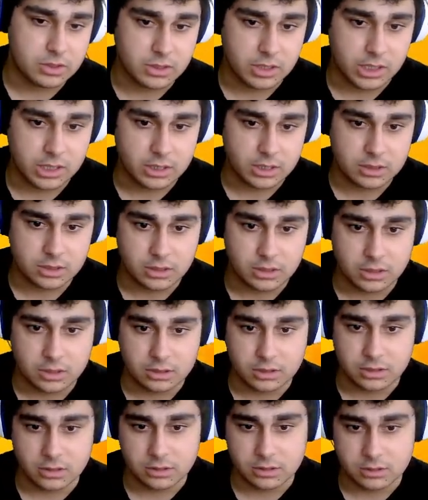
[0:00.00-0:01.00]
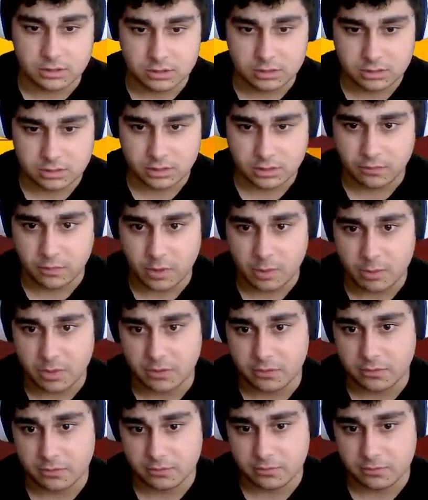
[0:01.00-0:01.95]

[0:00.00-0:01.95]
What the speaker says: like a weapon,